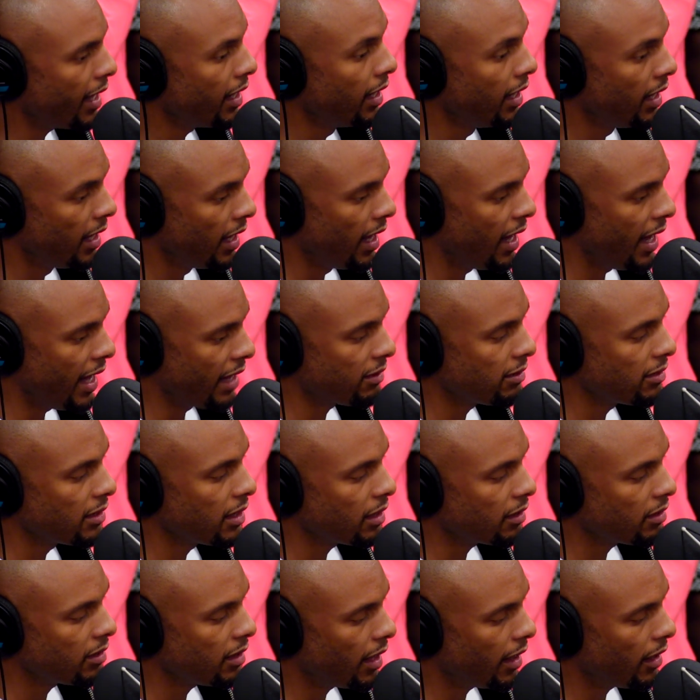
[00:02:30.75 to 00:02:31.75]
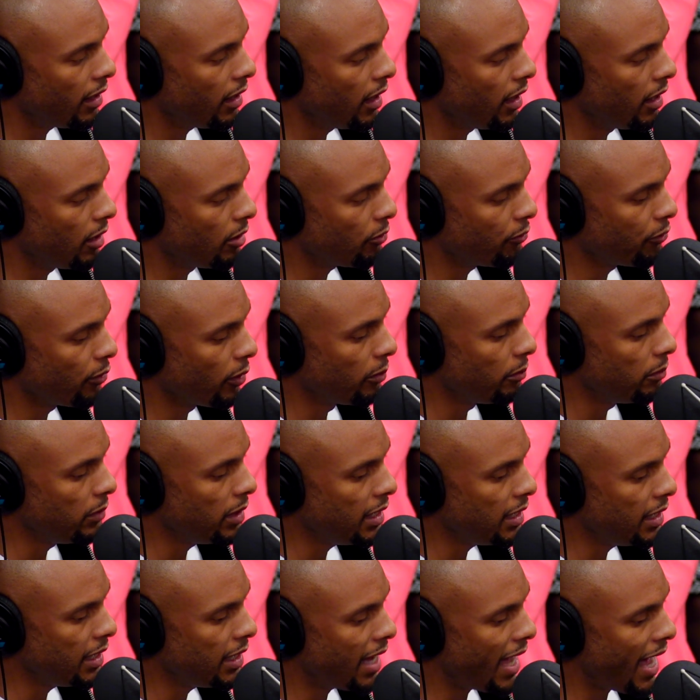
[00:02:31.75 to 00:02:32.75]
Mm-hmm. I think that uh, for
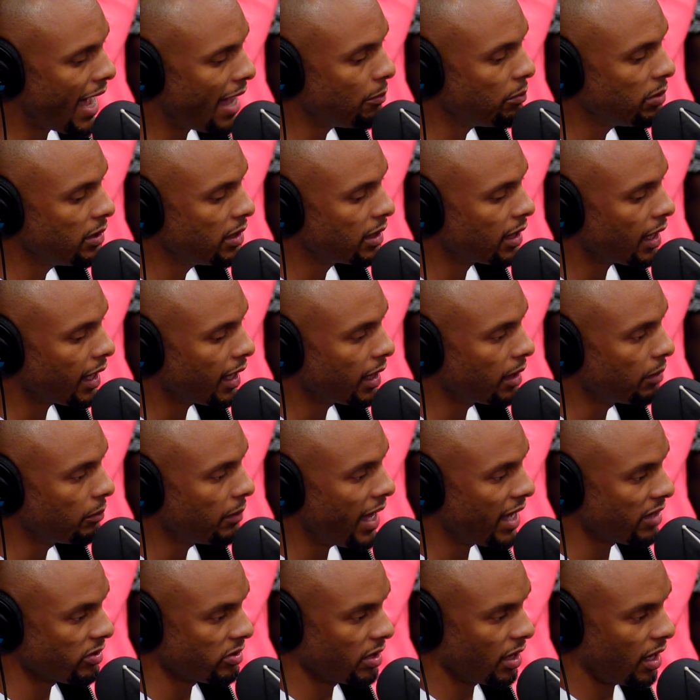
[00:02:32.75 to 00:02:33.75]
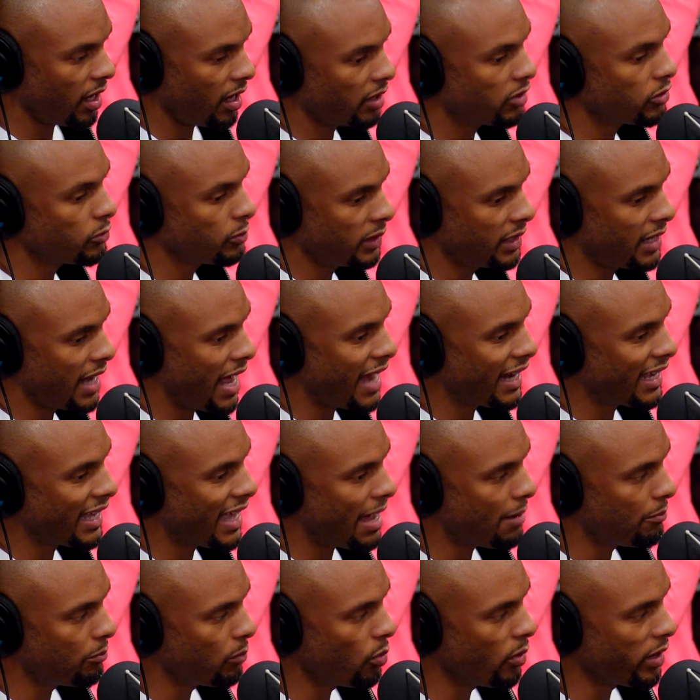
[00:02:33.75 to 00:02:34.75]
me, I became, as the husband, I
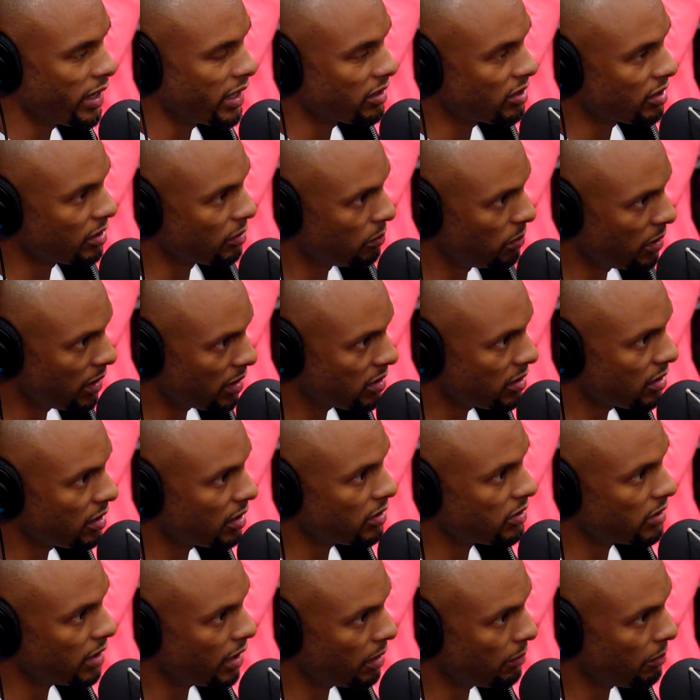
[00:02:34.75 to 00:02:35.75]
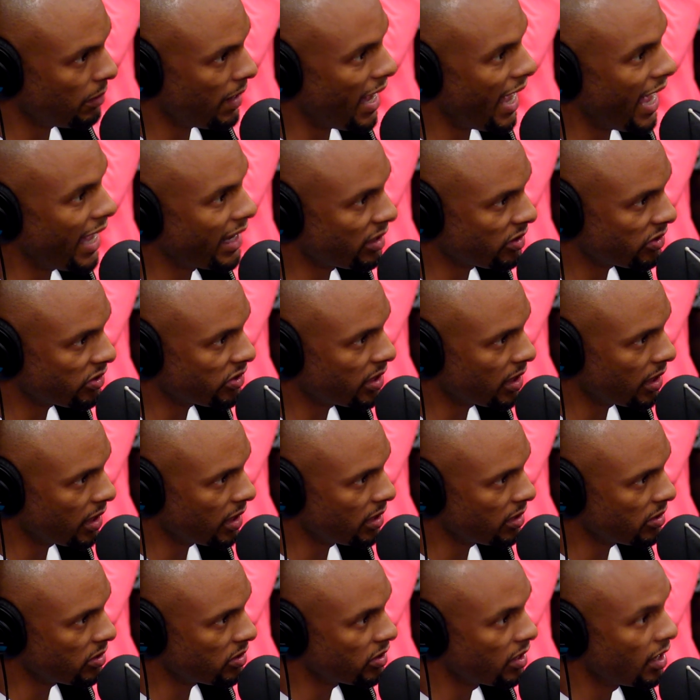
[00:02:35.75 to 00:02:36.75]
got more into the business and the behind the
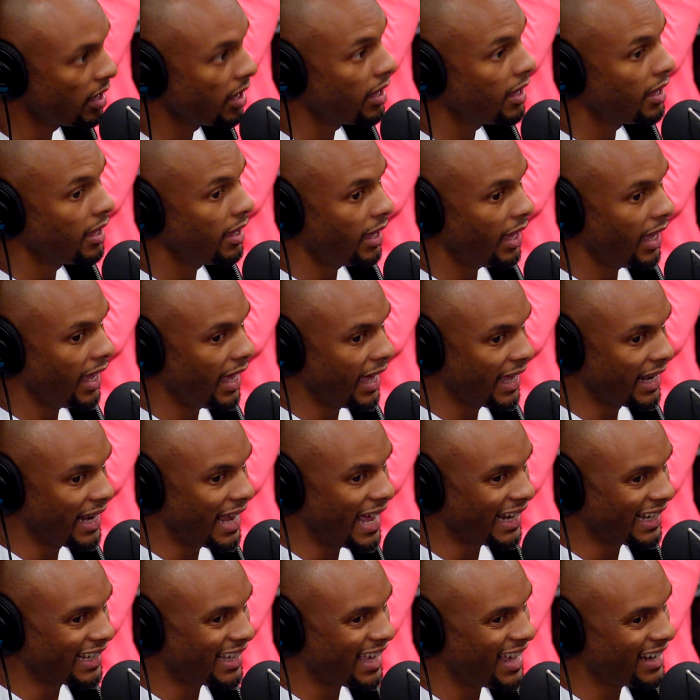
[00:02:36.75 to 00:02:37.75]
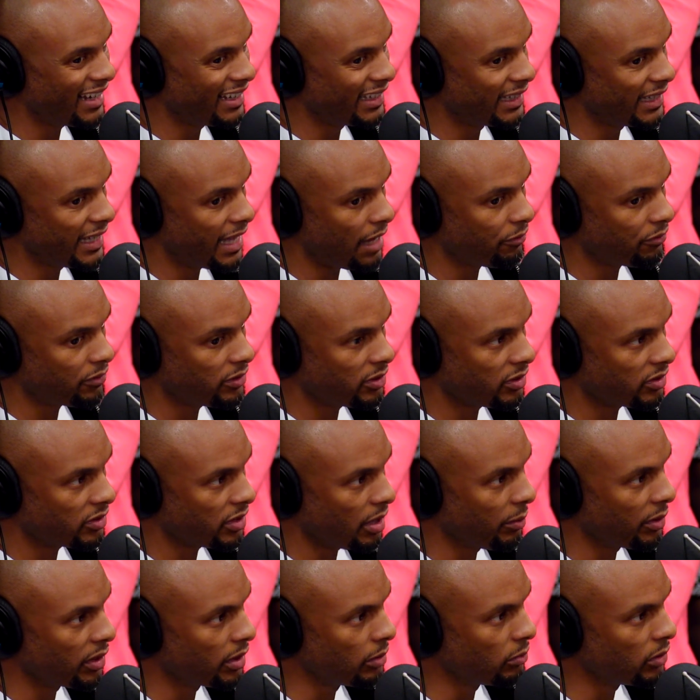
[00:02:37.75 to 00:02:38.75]
scenes, uh-huh. mm-hmm. and I kind of left
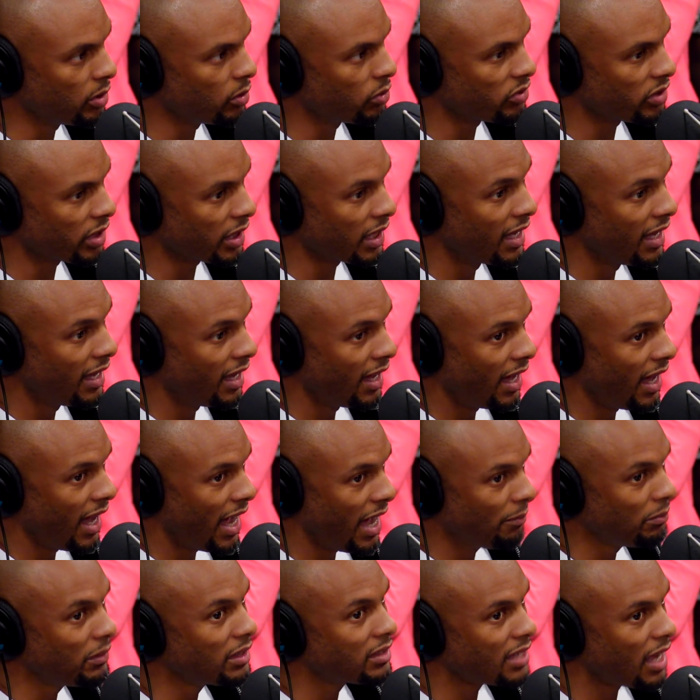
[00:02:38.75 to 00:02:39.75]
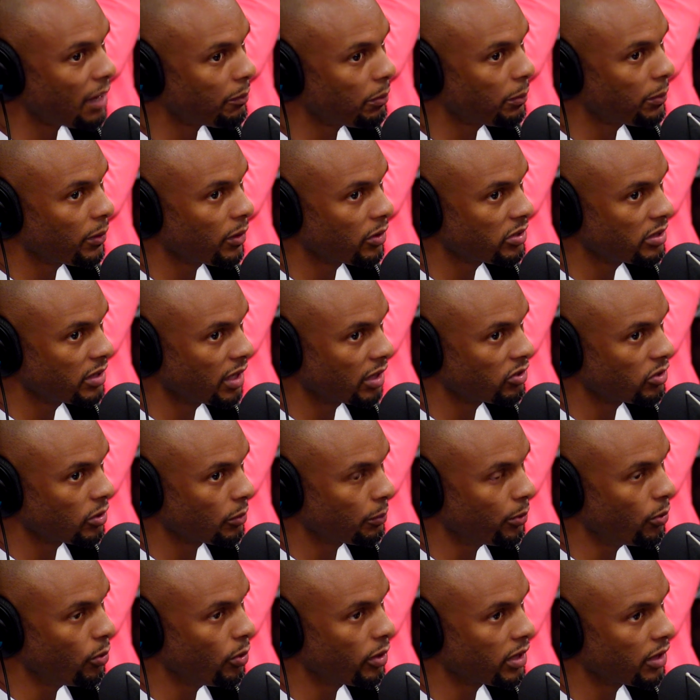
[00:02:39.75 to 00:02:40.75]
some of the music. I'm the type of person that's
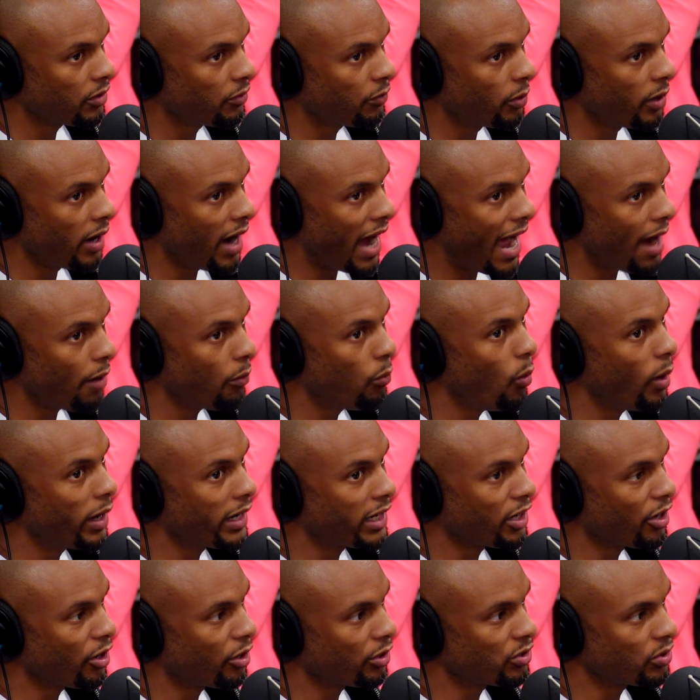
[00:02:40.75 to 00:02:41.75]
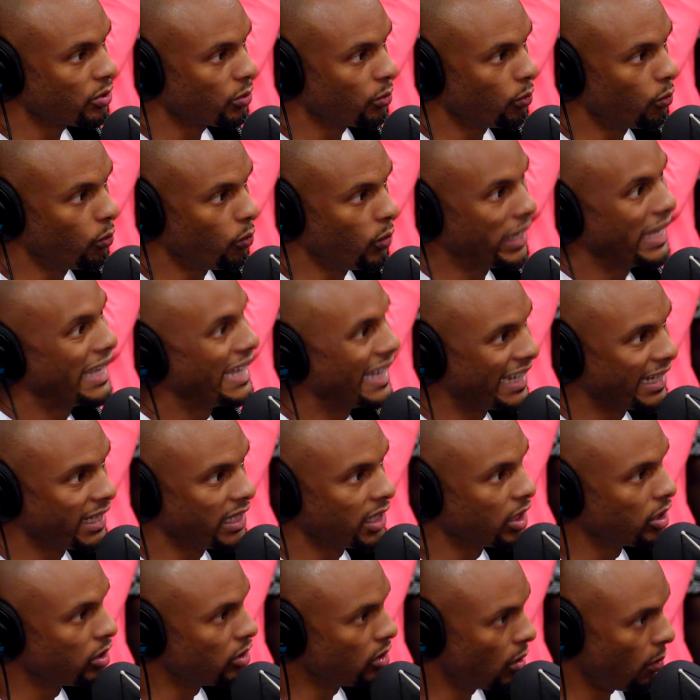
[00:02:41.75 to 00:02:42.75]
supportive where I wanted her to
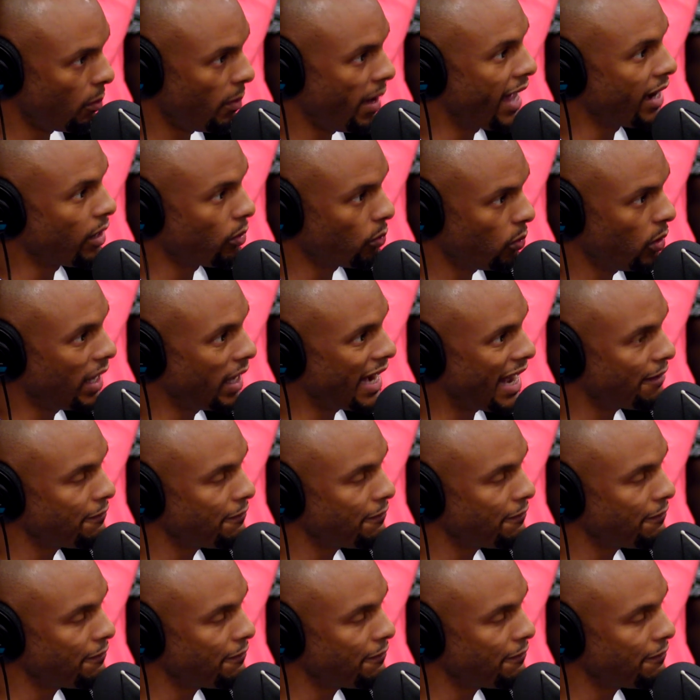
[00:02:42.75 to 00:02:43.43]
win no matter what. Mm-hmm.